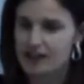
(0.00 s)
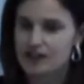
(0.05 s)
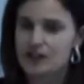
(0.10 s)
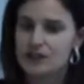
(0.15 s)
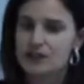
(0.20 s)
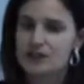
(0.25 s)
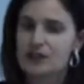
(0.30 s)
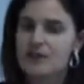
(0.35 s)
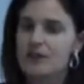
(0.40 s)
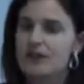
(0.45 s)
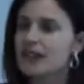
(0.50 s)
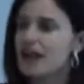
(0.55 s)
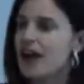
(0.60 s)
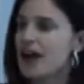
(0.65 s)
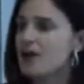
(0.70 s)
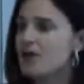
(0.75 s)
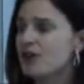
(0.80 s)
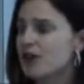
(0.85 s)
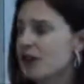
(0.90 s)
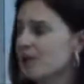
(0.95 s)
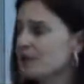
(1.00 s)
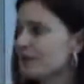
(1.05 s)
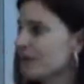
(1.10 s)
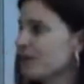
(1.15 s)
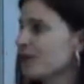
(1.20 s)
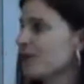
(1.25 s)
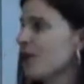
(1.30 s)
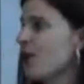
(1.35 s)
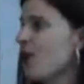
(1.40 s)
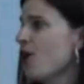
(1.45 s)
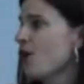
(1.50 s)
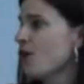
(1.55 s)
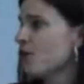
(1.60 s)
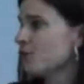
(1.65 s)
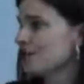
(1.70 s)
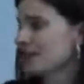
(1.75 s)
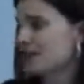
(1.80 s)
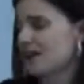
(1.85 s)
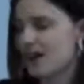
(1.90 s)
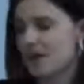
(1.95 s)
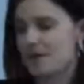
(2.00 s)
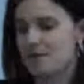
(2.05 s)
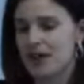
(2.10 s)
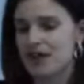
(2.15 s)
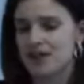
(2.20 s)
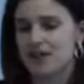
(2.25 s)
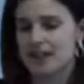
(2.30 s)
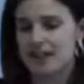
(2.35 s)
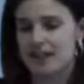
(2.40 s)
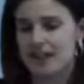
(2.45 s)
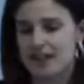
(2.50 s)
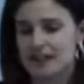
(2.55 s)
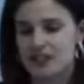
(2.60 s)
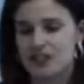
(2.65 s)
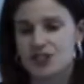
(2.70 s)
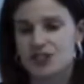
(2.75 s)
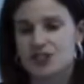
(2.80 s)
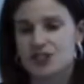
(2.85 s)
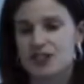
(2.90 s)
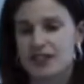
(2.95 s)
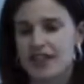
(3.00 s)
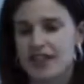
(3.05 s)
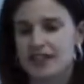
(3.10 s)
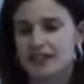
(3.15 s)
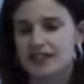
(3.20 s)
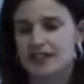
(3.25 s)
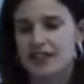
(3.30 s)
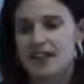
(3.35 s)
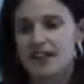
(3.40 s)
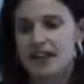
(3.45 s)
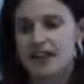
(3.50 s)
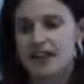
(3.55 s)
So some of the outcomes that we hope to come out of the next two days